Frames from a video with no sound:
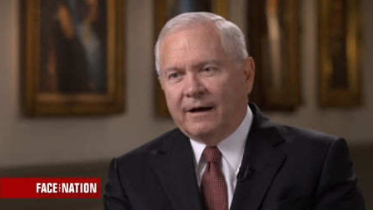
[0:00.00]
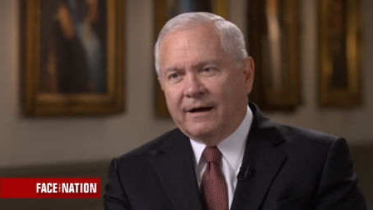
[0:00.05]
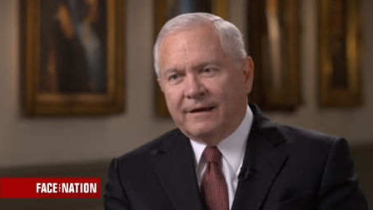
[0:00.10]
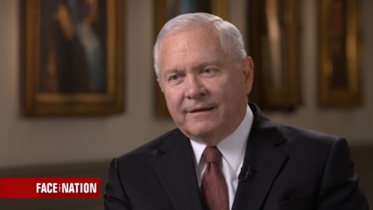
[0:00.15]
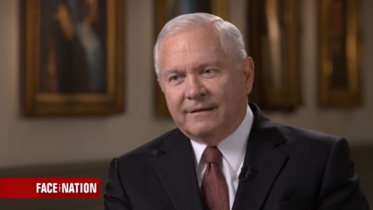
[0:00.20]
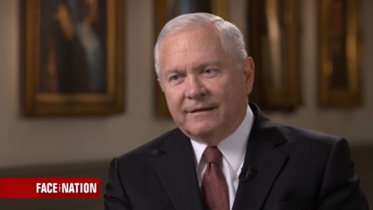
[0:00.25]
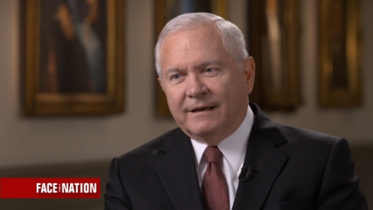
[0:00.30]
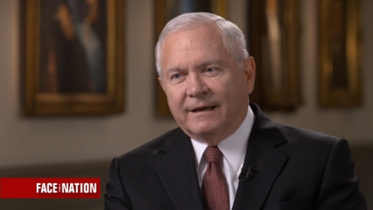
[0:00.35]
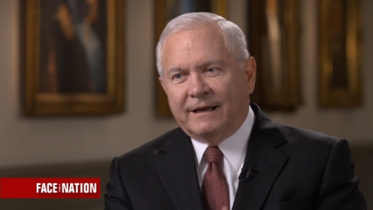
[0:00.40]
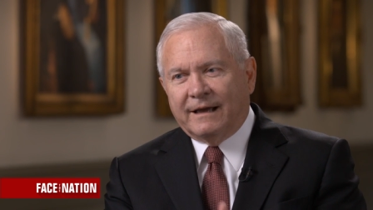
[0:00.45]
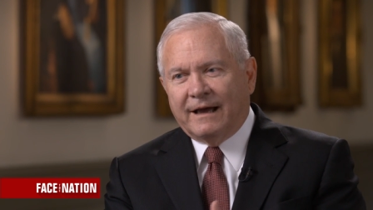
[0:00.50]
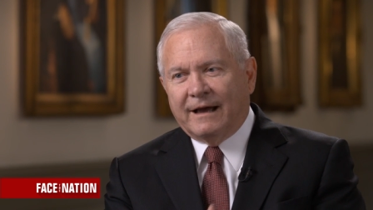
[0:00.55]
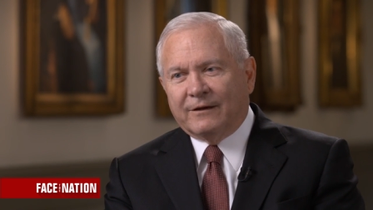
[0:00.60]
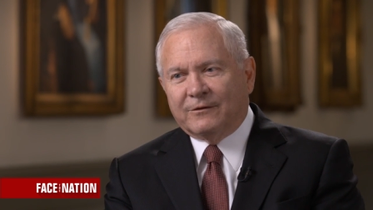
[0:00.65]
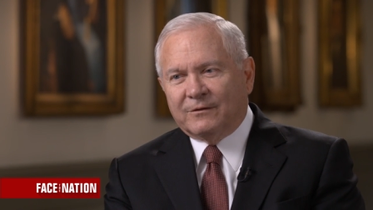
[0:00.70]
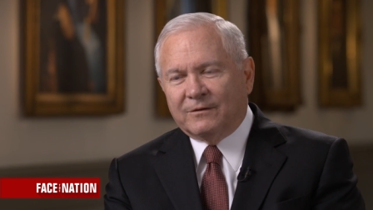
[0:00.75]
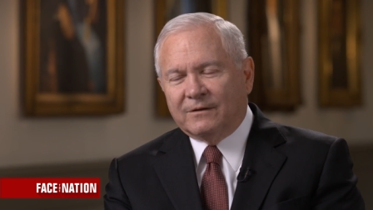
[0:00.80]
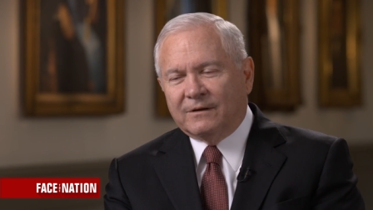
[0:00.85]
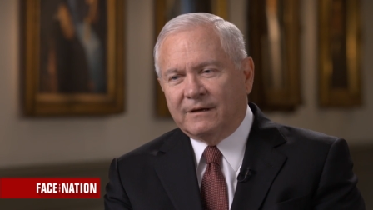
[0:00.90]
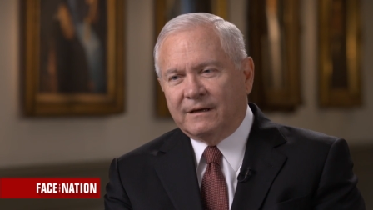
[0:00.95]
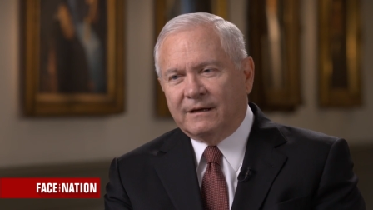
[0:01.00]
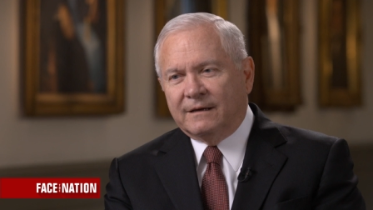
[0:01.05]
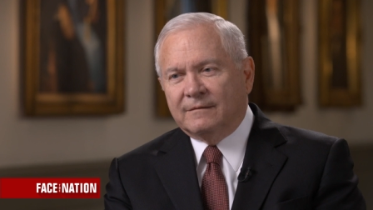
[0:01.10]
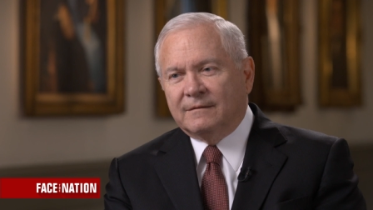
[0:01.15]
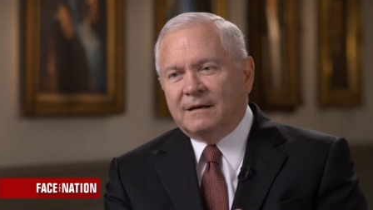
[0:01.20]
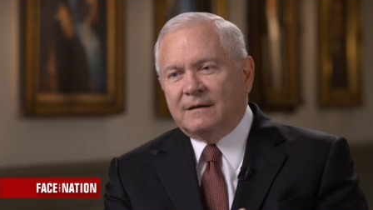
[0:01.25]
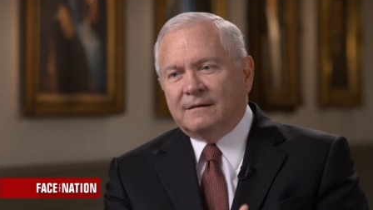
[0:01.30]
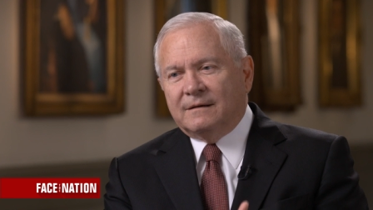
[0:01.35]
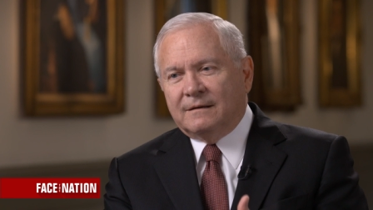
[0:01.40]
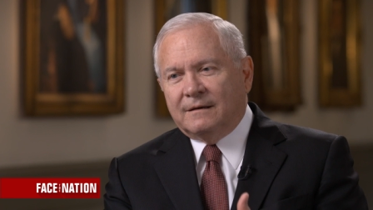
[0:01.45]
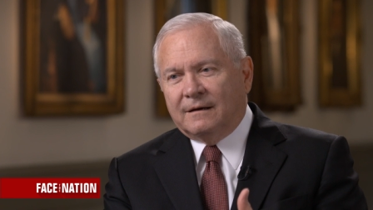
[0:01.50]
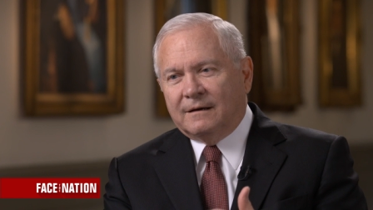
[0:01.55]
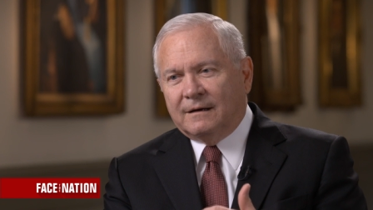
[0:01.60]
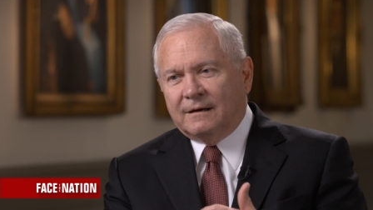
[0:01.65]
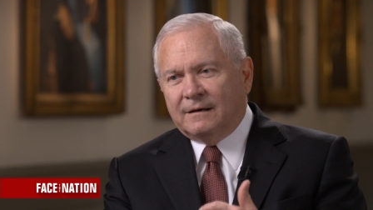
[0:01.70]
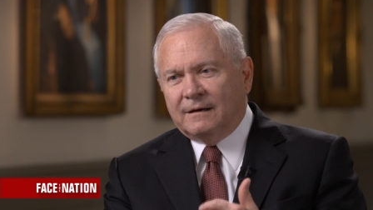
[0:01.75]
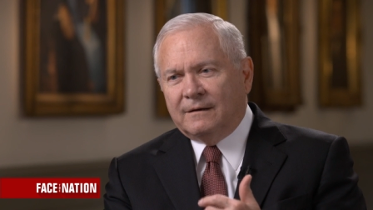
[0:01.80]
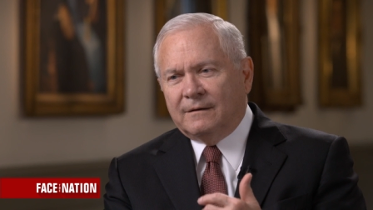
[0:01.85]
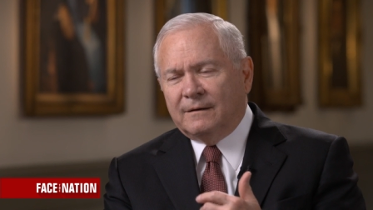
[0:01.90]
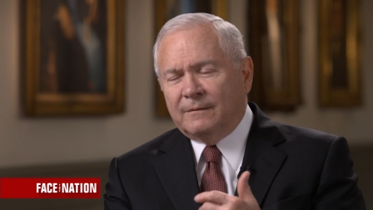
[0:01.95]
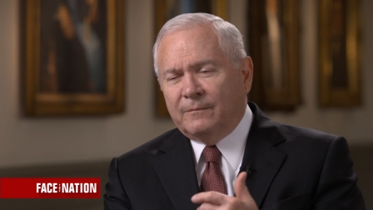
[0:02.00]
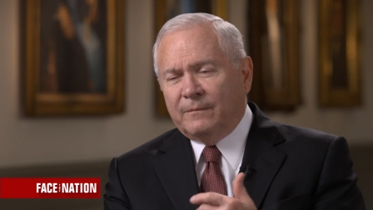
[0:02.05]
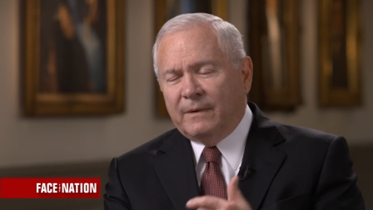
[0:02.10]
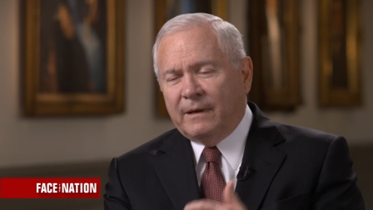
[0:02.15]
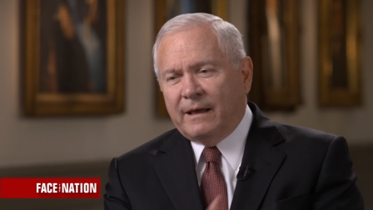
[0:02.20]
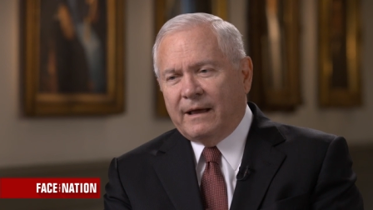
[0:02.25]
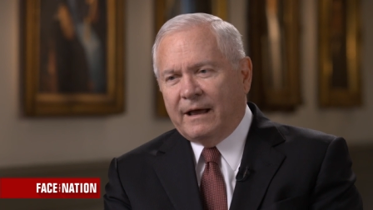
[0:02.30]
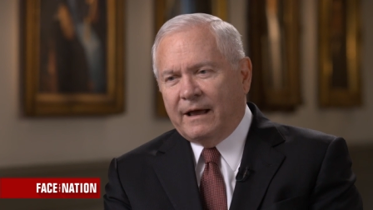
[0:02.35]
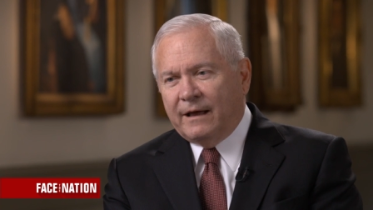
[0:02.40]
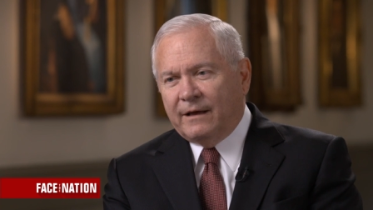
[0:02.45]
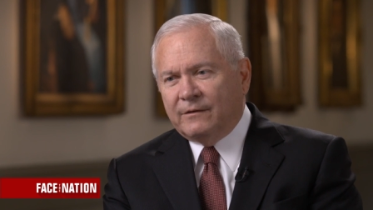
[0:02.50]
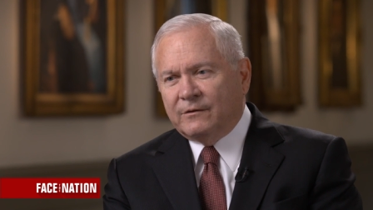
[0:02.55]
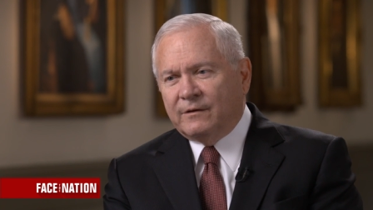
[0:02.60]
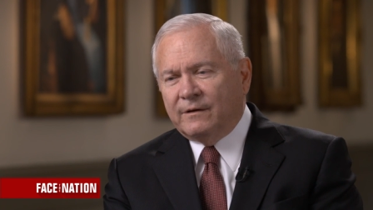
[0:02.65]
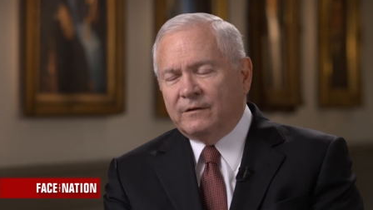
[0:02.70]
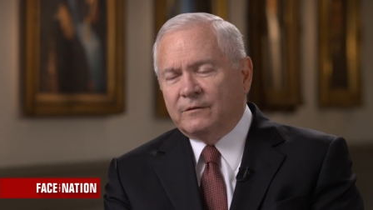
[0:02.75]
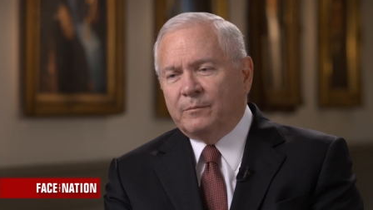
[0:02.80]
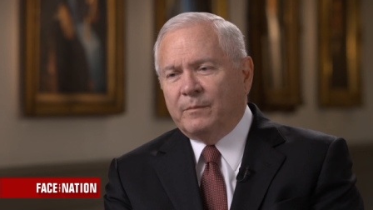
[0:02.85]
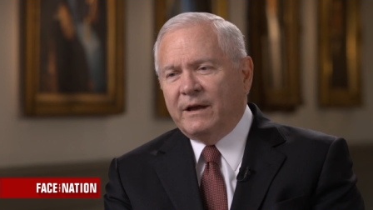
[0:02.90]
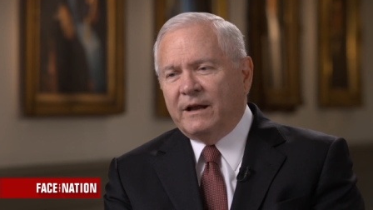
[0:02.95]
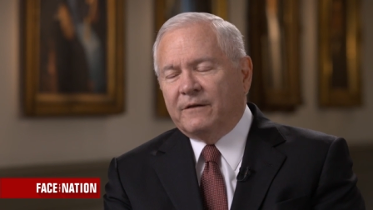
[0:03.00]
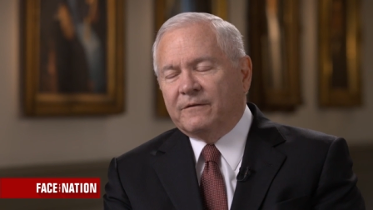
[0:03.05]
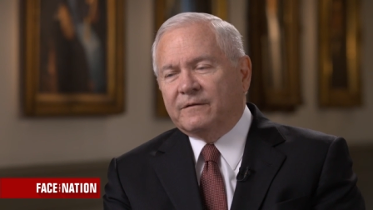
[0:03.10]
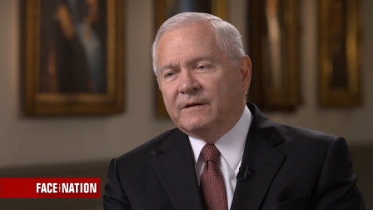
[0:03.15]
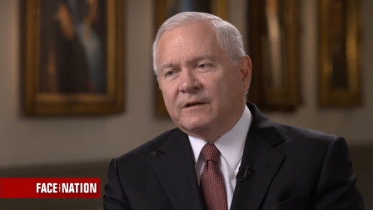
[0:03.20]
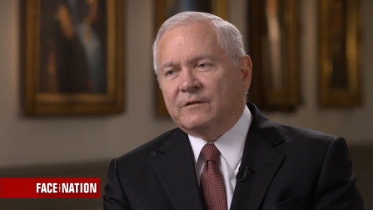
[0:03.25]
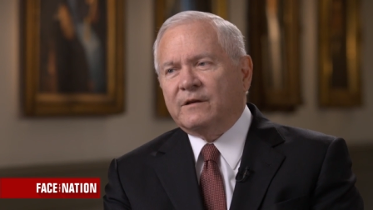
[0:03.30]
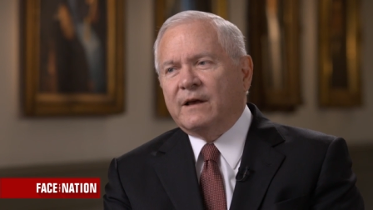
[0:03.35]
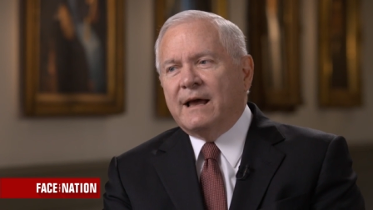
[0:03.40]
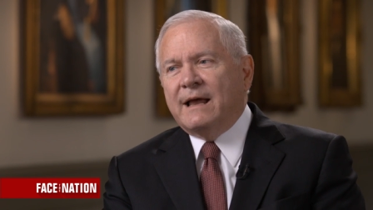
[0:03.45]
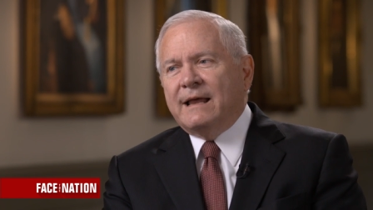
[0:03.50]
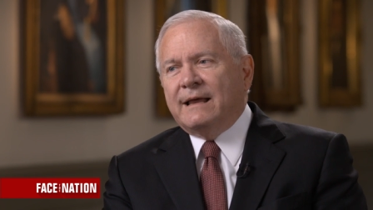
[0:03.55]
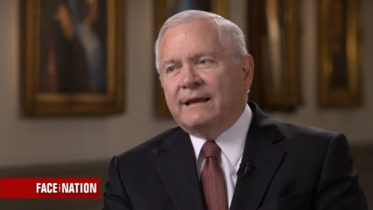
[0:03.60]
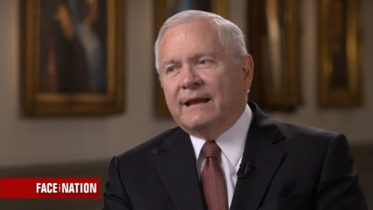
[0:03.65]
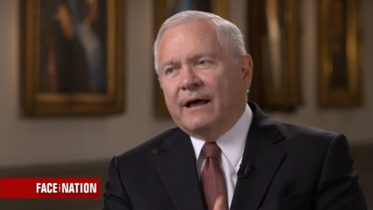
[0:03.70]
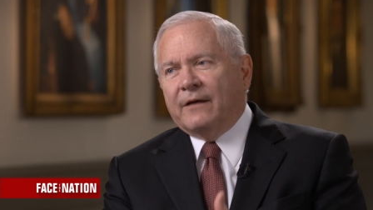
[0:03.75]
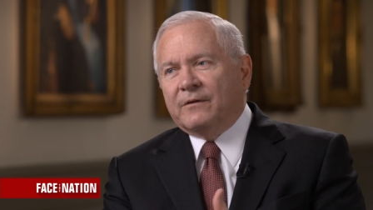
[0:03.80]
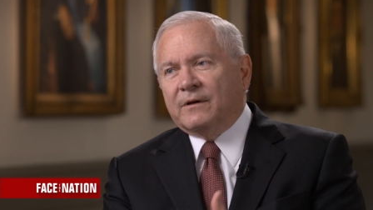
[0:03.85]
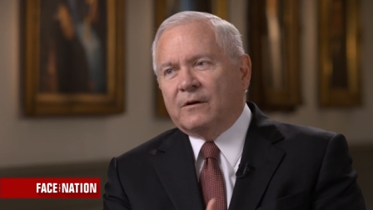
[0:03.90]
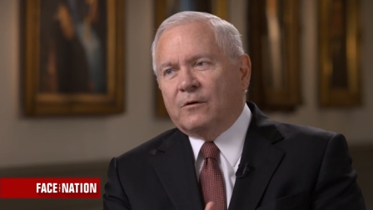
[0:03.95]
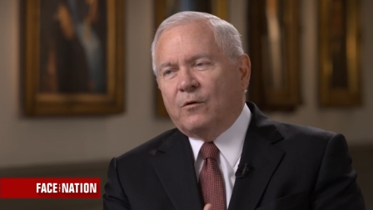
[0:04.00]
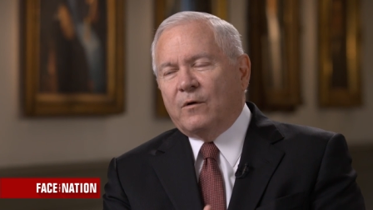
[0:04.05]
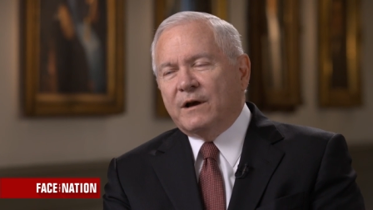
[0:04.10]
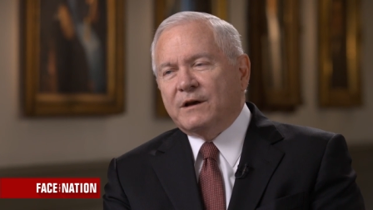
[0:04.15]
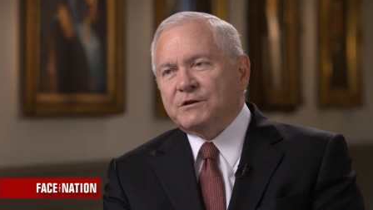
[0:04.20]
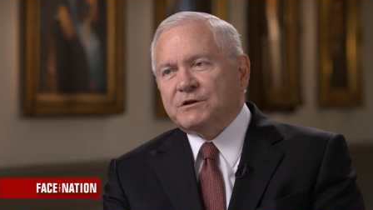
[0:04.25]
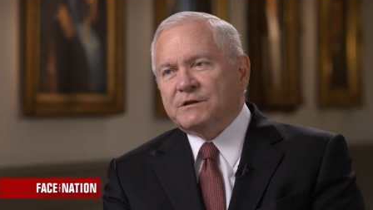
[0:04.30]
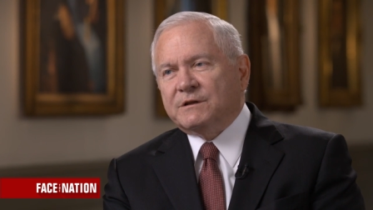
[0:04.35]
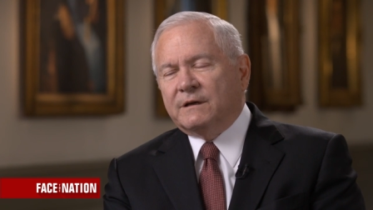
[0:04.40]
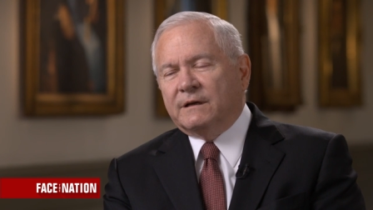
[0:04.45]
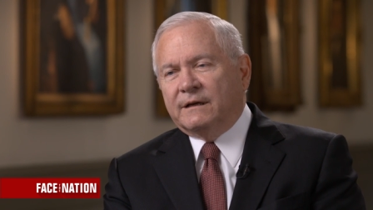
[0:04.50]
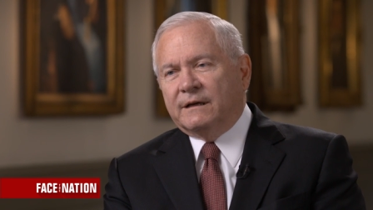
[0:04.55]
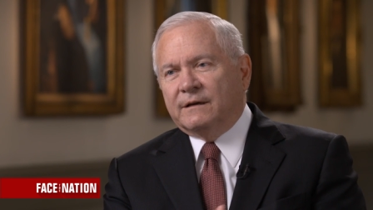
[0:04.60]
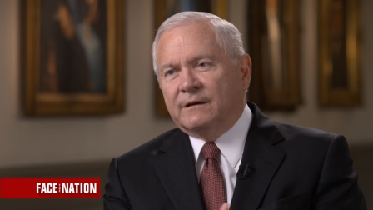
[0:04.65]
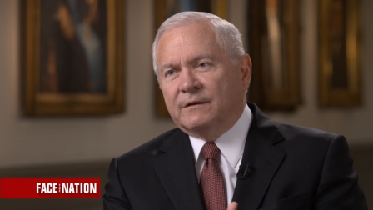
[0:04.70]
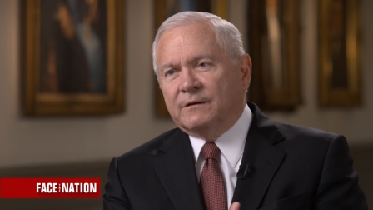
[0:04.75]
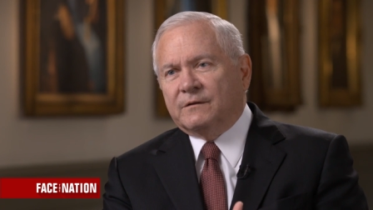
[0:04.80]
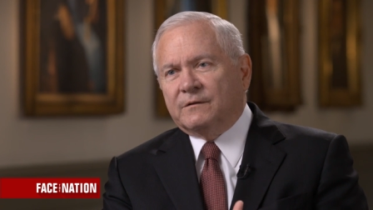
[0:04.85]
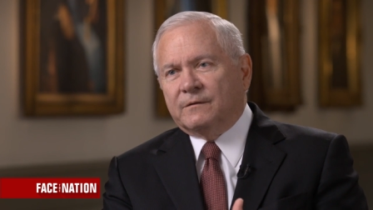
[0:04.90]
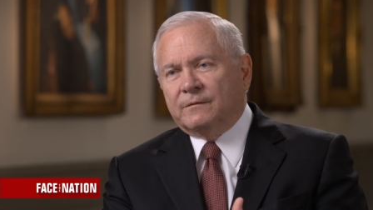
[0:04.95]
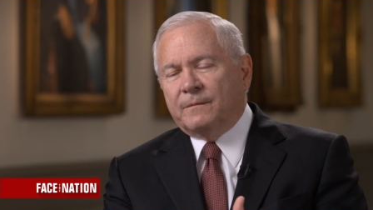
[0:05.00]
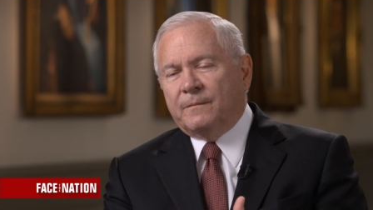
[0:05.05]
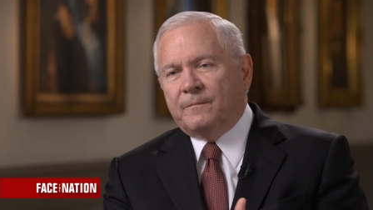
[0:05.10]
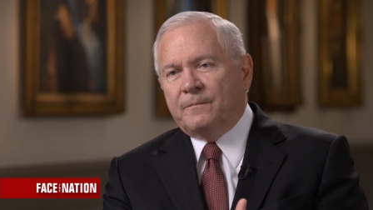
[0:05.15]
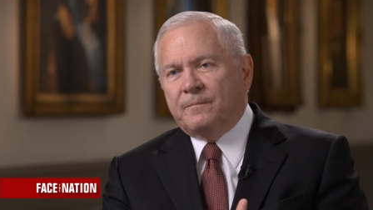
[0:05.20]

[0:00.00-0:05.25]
I think actually um, has its benefits. Now the question is,